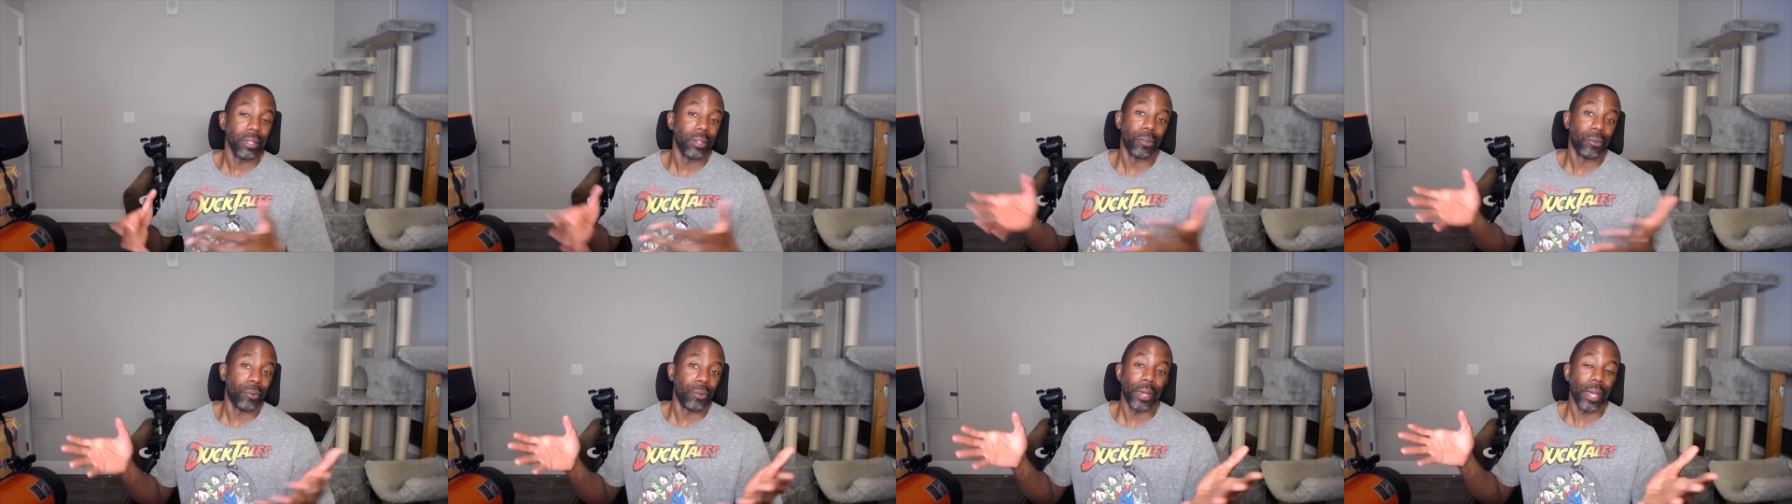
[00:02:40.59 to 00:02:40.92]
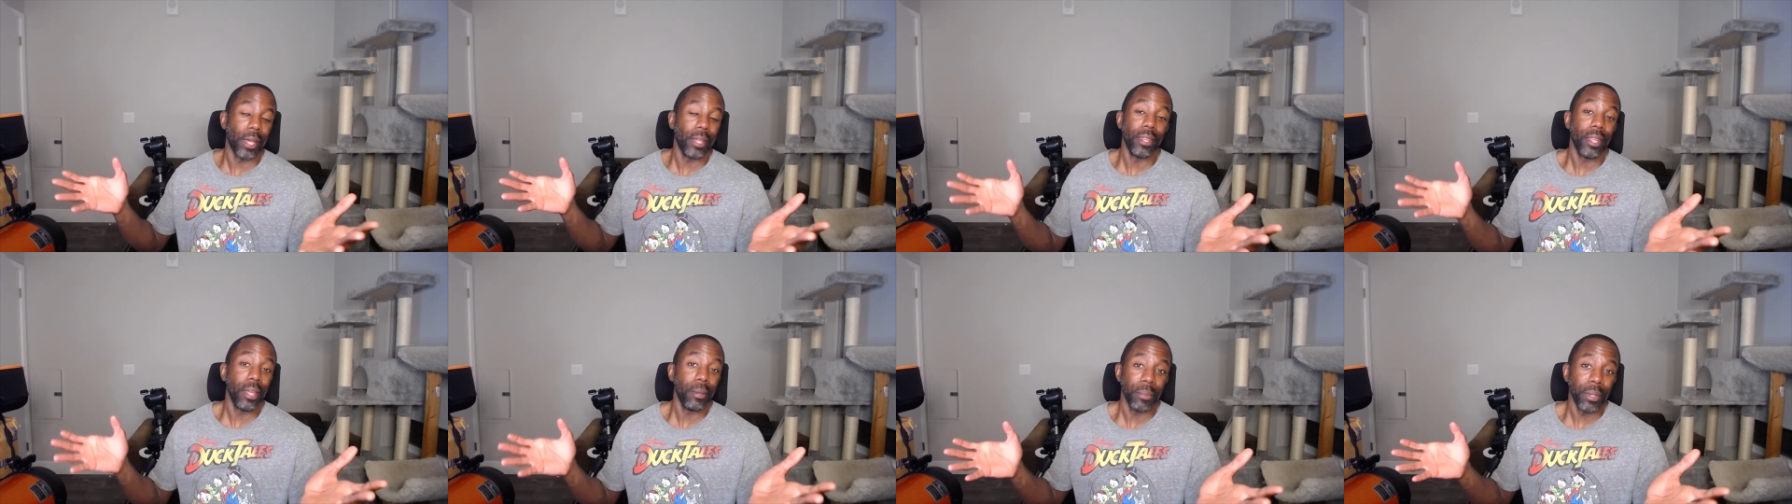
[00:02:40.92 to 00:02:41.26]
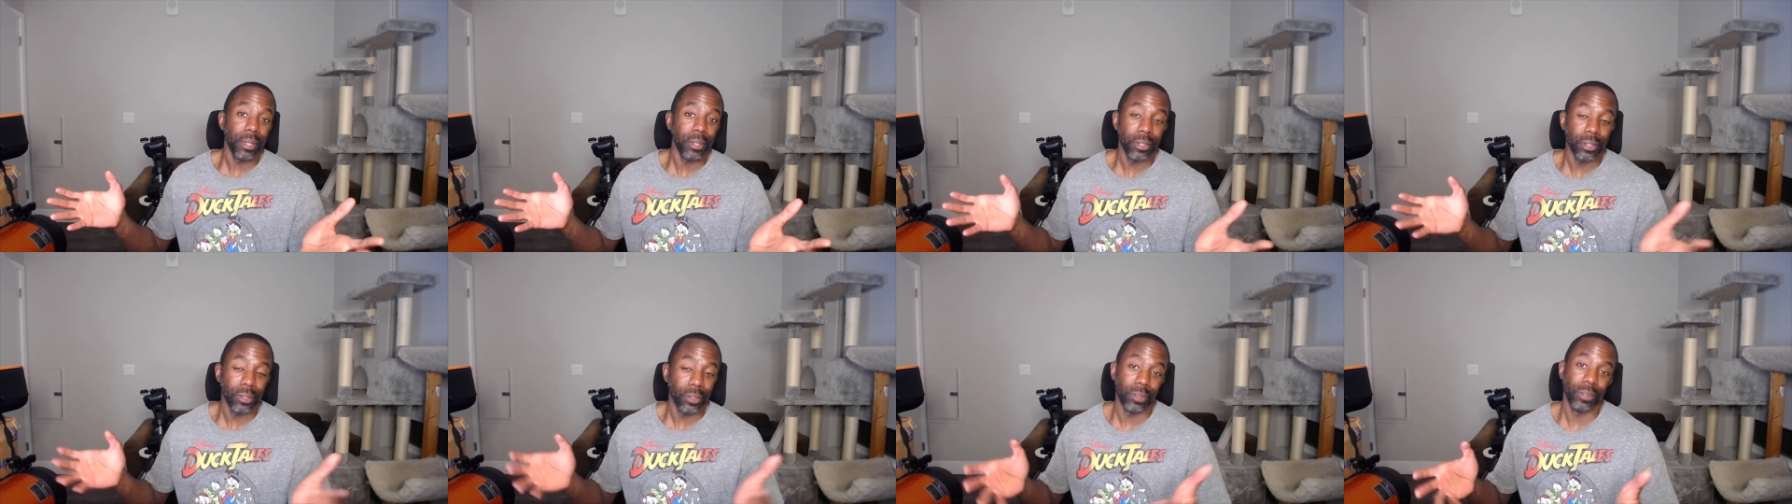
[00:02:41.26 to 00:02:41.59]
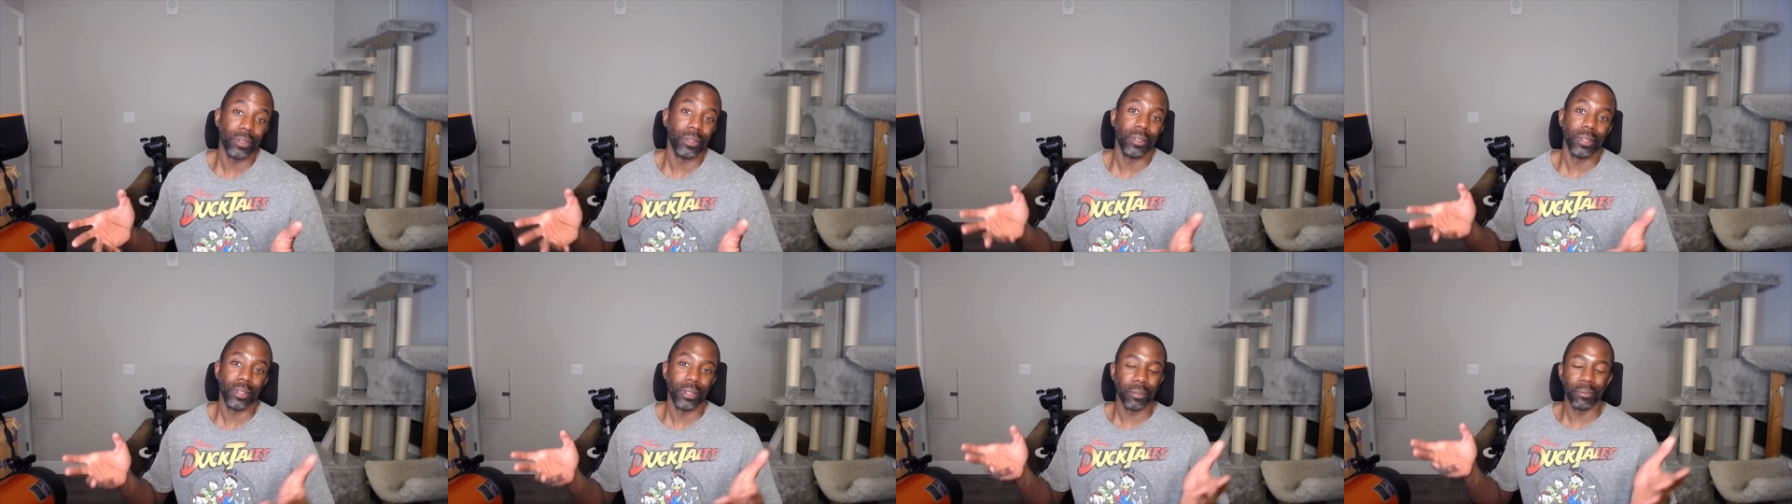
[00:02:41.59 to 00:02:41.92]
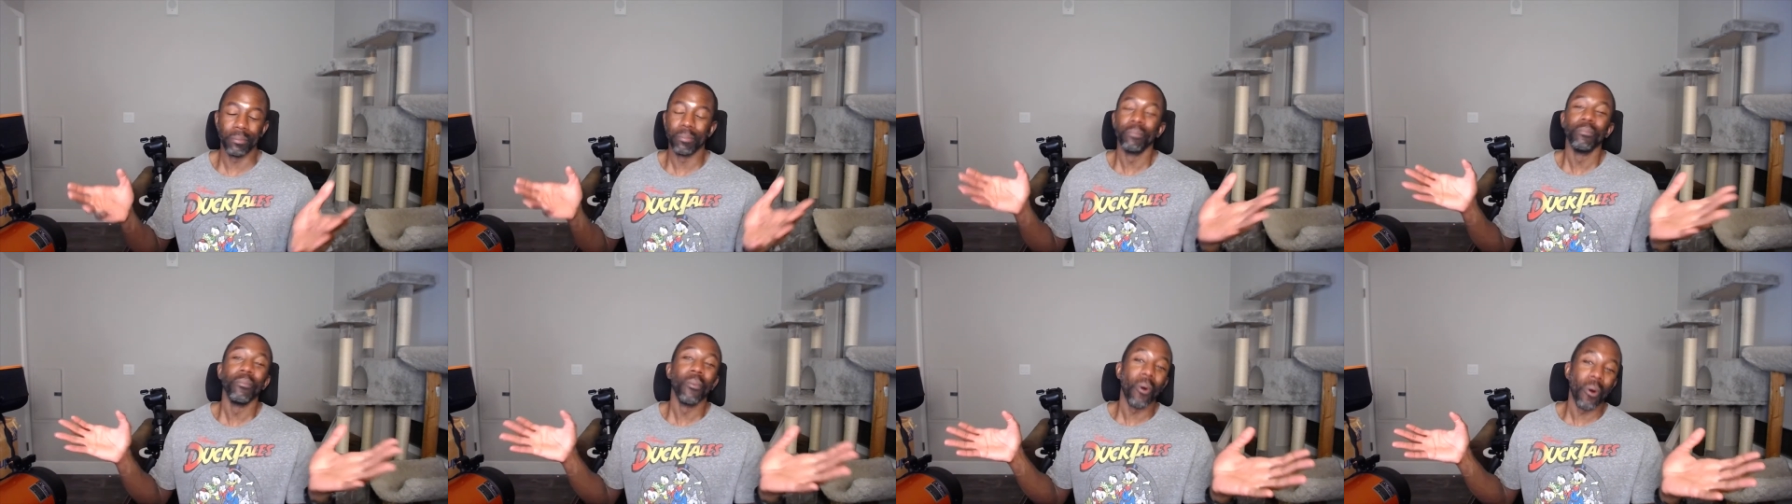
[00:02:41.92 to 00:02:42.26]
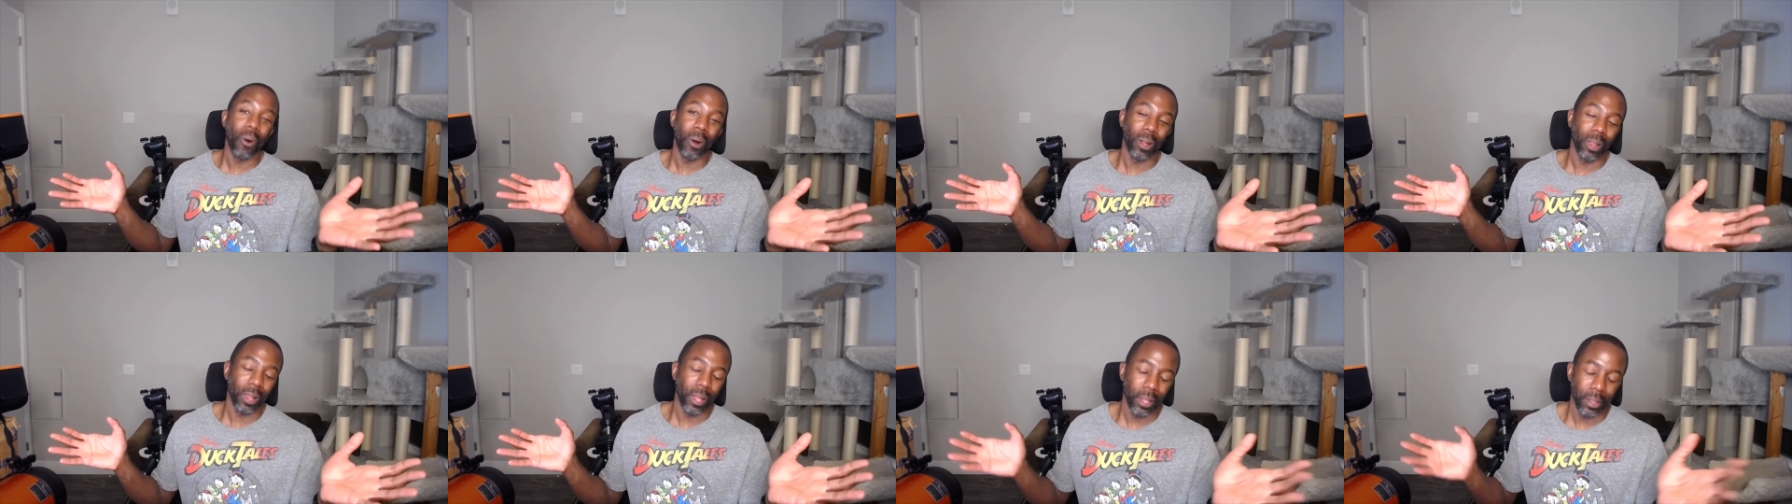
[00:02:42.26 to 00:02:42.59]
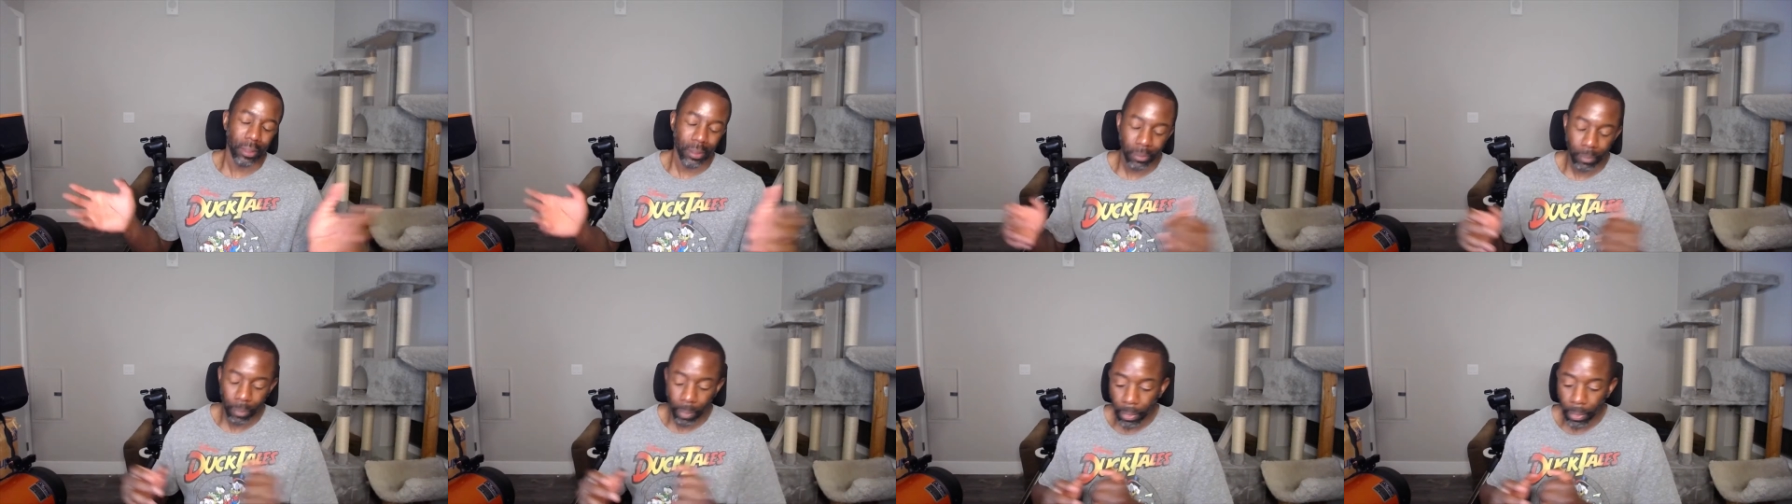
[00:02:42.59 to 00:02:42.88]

create an image, more or less.